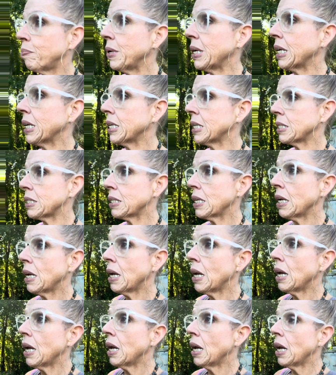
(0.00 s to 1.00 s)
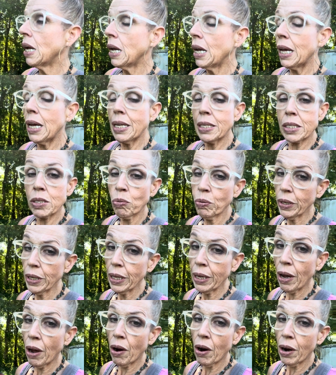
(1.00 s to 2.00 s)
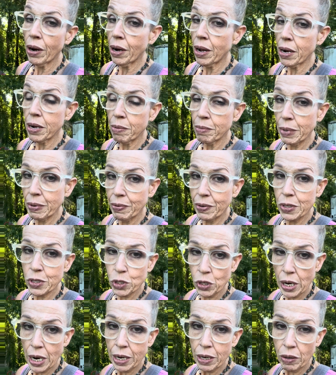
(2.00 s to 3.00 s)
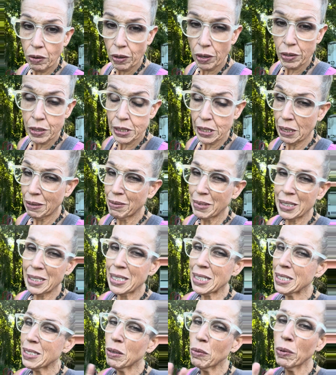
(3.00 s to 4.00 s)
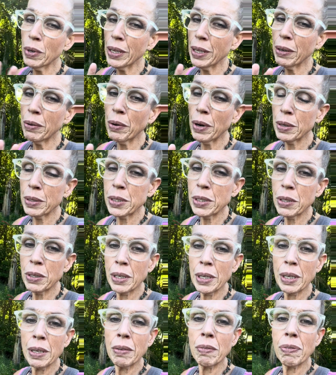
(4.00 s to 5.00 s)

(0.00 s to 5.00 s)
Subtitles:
because it's really hard on them if you're trying to grow something that doesn't really grow too good in